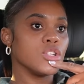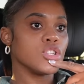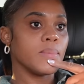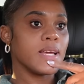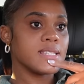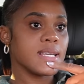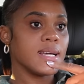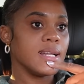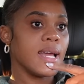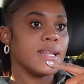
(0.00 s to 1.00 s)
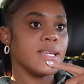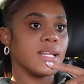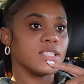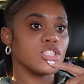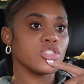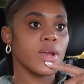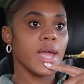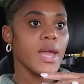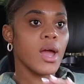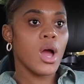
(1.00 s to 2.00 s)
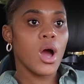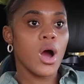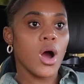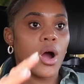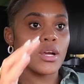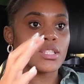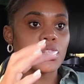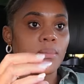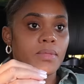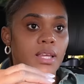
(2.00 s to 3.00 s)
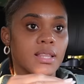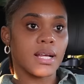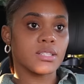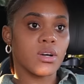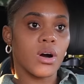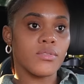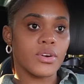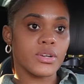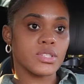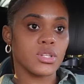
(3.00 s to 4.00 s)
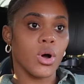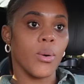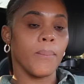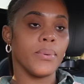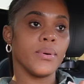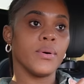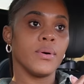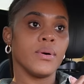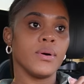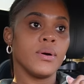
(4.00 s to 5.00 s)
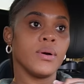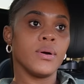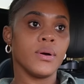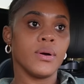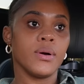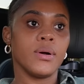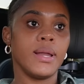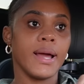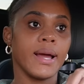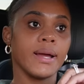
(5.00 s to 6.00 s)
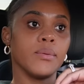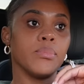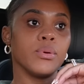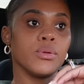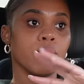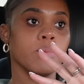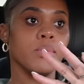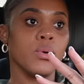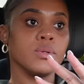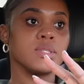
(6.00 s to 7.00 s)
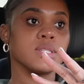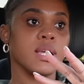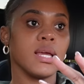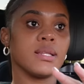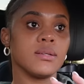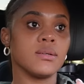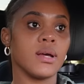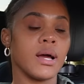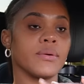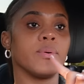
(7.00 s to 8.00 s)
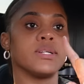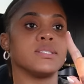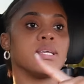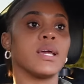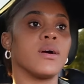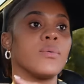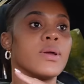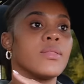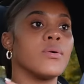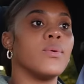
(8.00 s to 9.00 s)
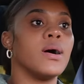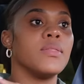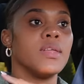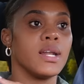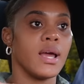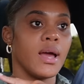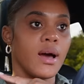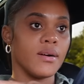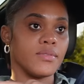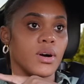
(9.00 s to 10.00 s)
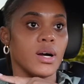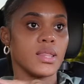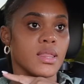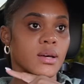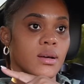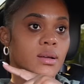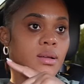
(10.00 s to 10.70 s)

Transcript: so basically I need a tray or something that covers up like I can put the remotes in I don't want to take away the one that I have on the